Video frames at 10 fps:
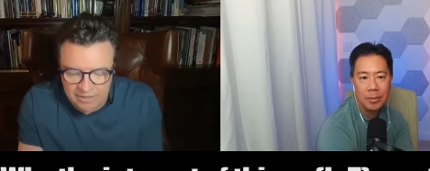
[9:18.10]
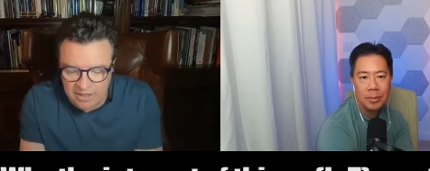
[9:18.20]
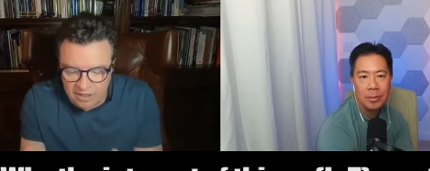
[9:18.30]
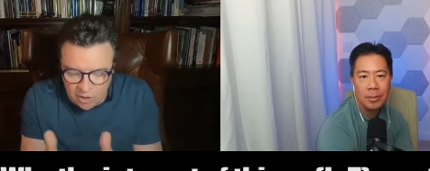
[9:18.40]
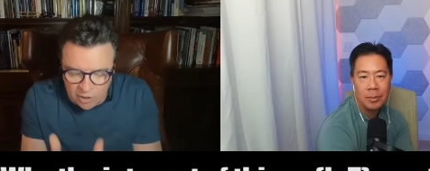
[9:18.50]

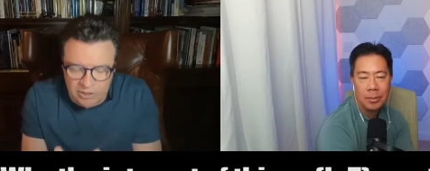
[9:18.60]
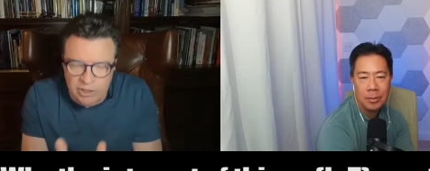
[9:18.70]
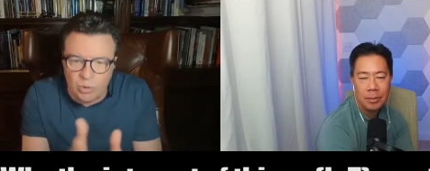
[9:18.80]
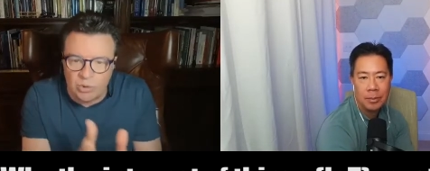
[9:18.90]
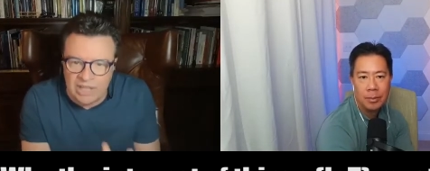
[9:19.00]
Speaker 1: the
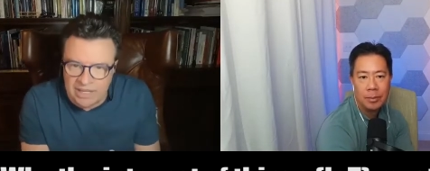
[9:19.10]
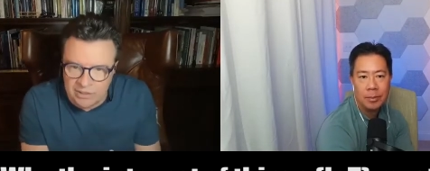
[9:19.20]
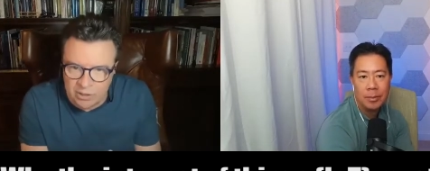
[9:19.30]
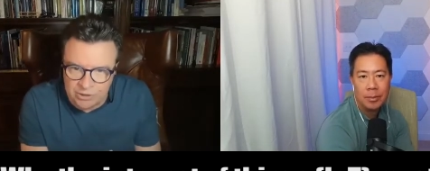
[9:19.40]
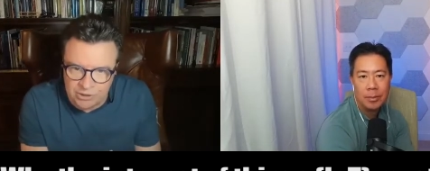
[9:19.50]
earlier we'll
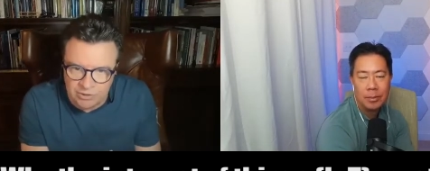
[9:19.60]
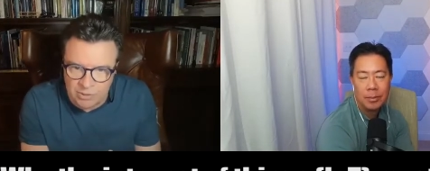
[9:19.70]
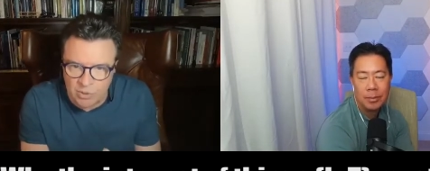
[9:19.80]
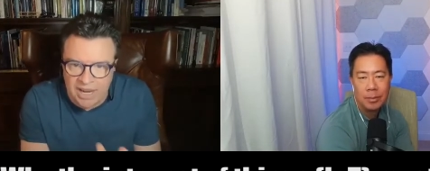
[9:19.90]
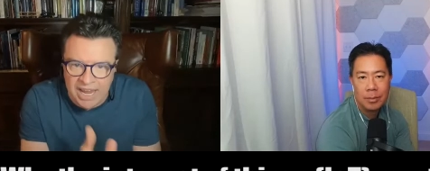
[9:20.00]
diagnose you,
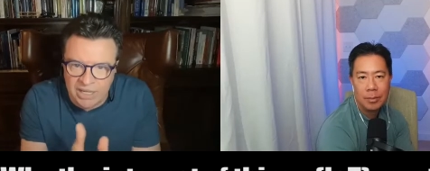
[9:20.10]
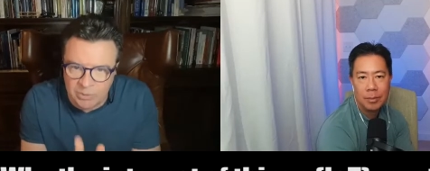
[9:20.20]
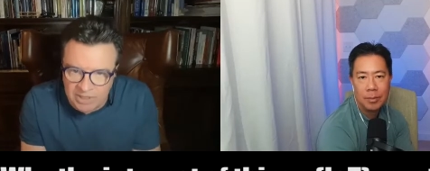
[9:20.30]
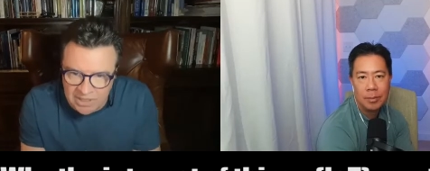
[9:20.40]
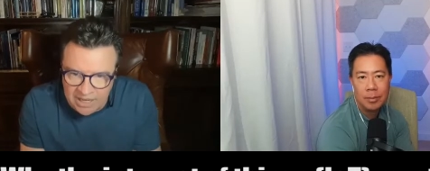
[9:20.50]
the more
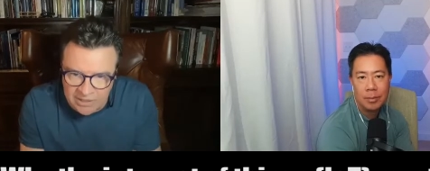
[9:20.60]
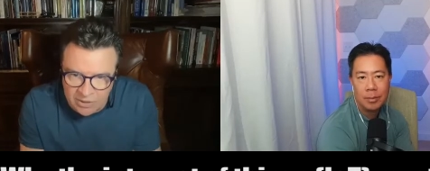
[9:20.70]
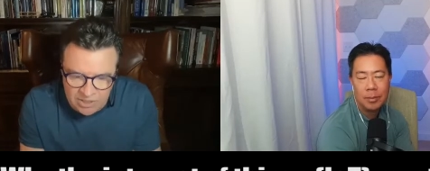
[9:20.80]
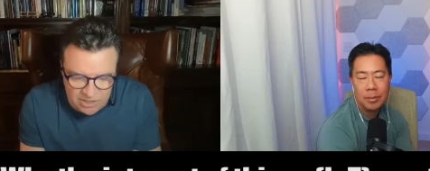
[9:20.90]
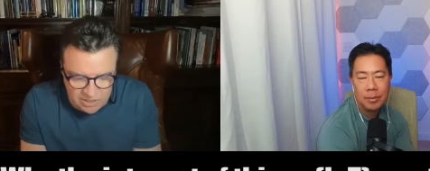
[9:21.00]
accurate the
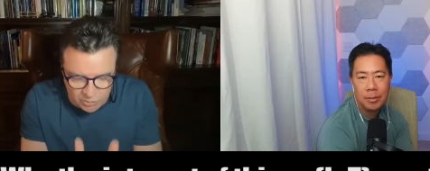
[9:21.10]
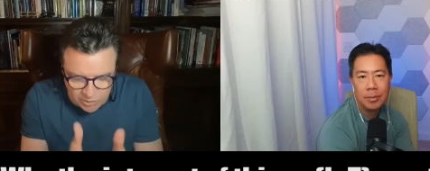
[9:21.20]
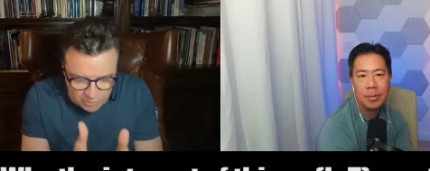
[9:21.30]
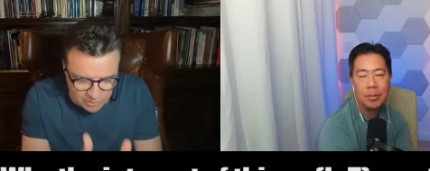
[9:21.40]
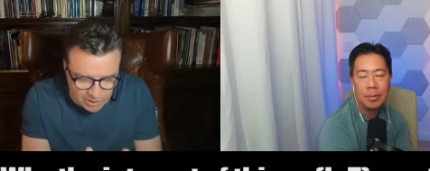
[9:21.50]
diagnosis, the,
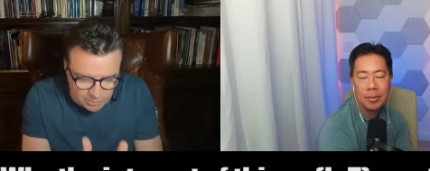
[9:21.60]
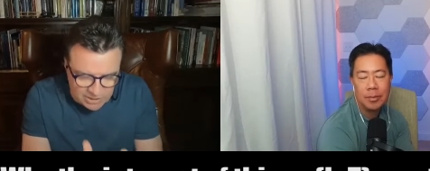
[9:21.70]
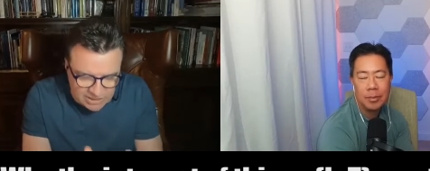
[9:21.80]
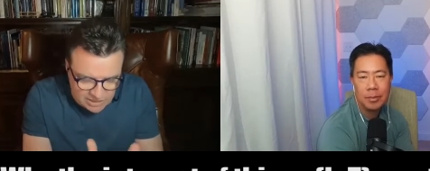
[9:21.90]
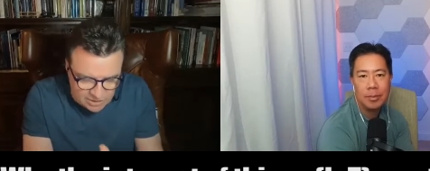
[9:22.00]
the
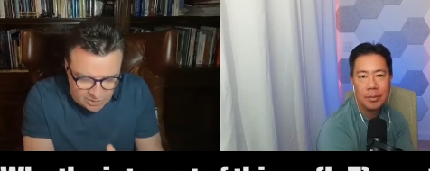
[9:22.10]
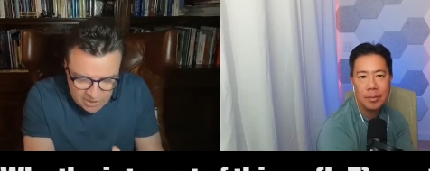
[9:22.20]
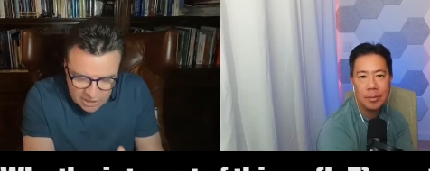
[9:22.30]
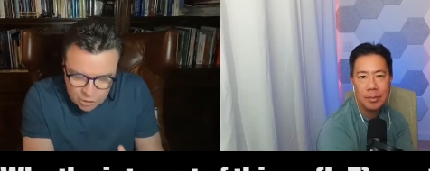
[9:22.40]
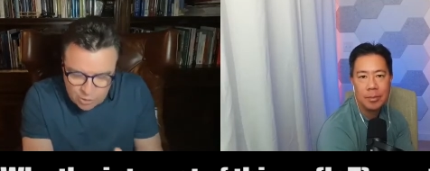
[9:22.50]
ability to
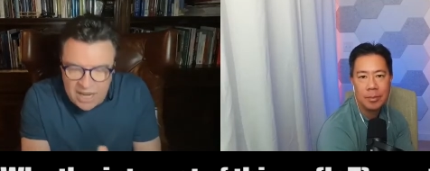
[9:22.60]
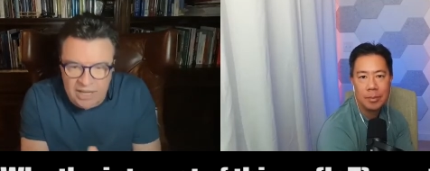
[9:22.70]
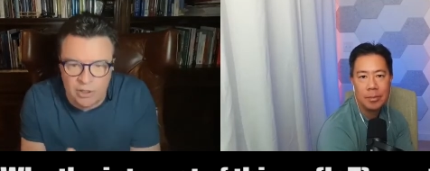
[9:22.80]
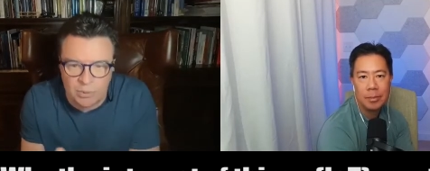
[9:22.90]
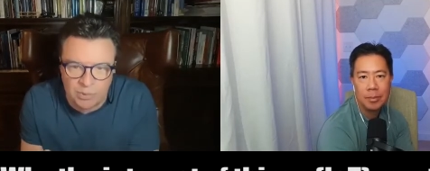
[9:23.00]

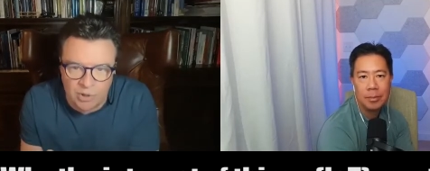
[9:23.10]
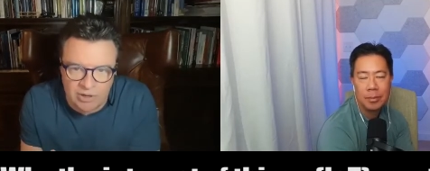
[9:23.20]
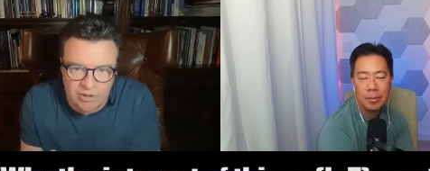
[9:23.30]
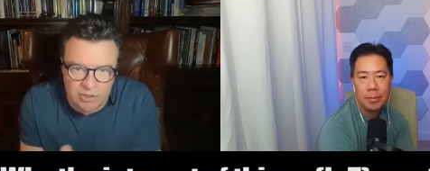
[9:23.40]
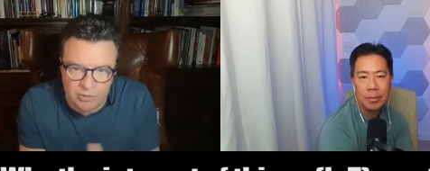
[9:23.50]
track your
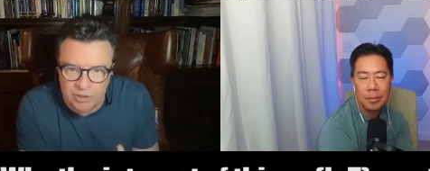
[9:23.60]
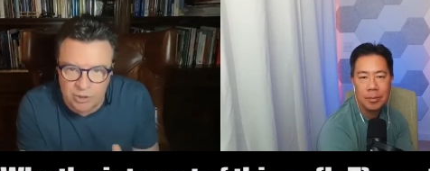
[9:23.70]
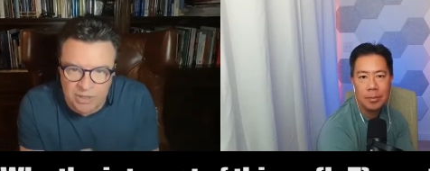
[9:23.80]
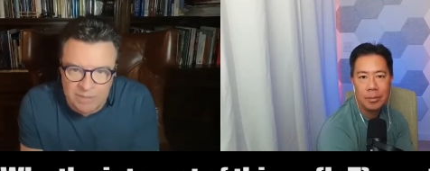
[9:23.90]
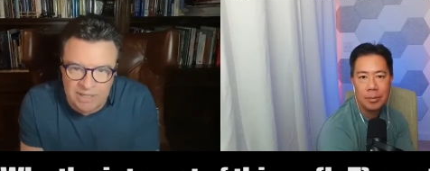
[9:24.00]
progress through the
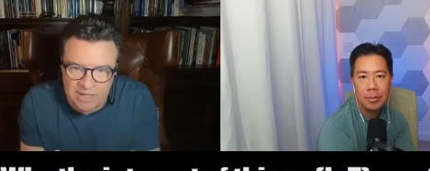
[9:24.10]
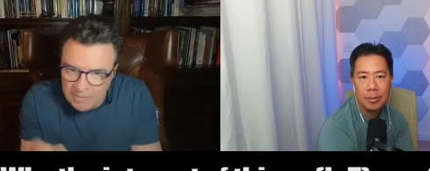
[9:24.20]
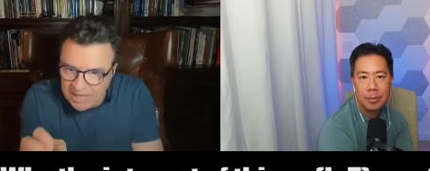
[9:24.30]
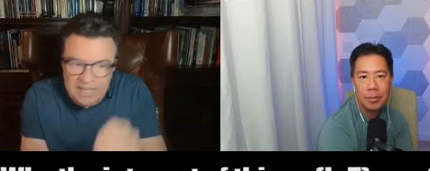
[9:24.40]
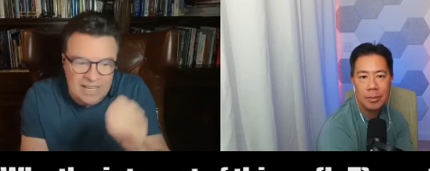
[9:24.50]
treatment and
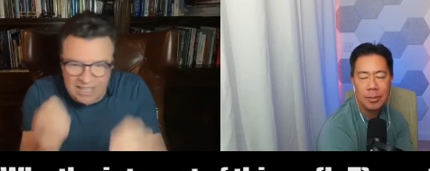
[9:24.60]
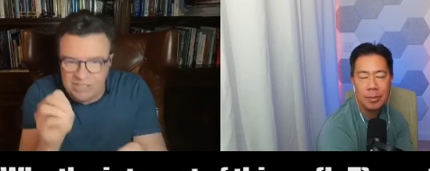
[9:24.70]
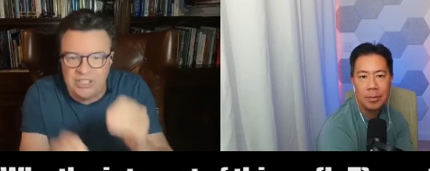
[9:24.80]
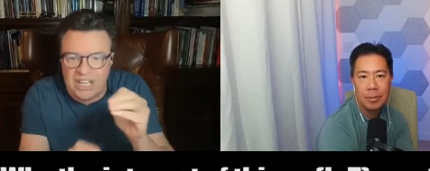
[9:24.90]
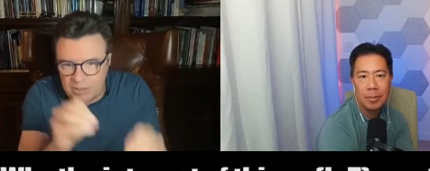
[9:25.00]
make
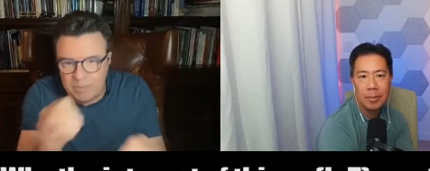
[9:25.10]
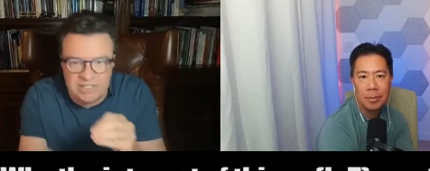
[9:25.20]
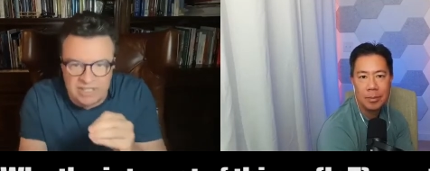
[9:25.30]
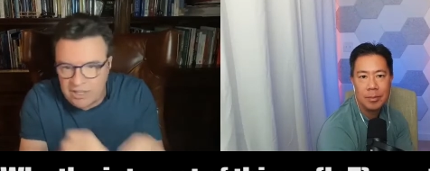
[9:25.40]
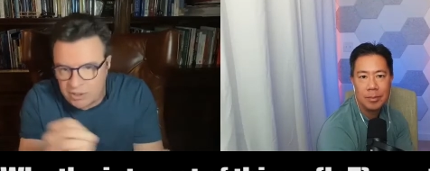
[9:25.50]

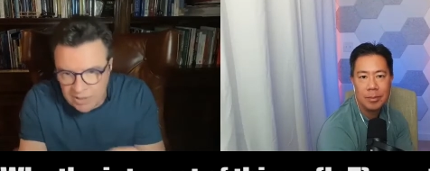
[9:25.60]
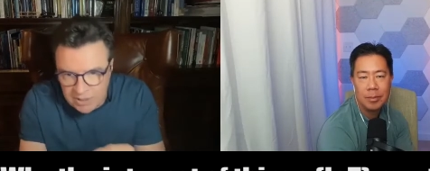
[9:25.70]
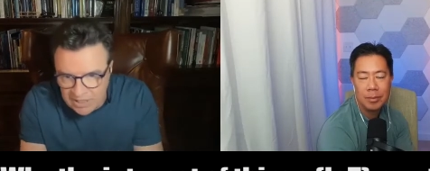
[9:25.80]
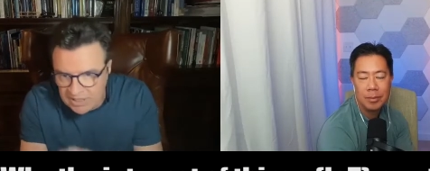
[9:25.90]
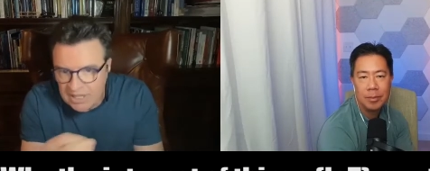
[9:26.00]
adjustments to that
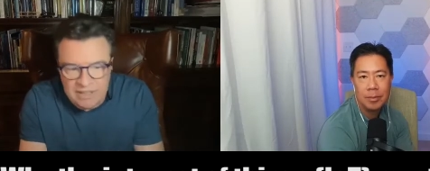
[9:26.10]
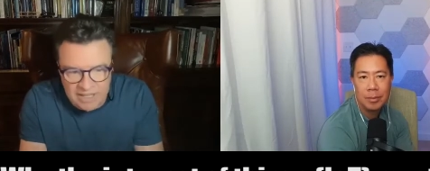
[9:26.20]
treatment.